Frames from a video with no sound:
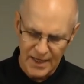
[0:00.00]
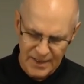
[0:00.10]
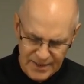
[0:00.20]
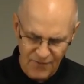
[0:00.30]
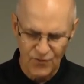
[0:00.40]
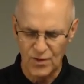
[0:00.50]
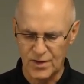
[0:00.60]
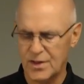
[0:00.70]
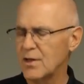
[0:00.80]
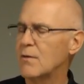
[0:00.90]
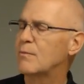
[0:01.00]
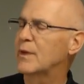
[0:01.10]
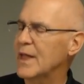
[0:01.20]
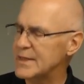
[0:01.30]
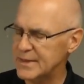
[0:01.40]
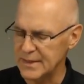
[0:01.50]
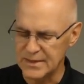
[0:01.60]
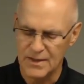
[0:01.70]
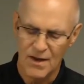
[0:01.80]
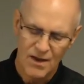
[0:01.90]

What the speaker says: in different places.